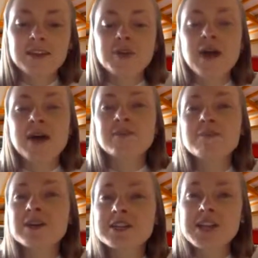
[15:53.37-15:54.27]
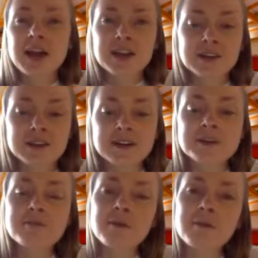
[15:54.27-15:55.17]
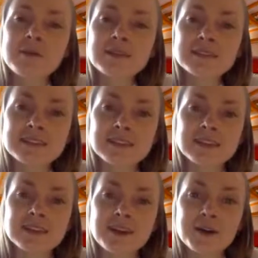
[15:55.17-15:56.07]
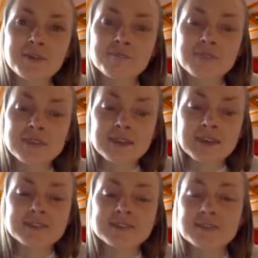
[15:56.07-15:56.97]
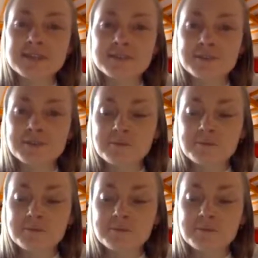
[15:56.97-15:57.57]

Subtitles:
you have a much higher probability of being successful.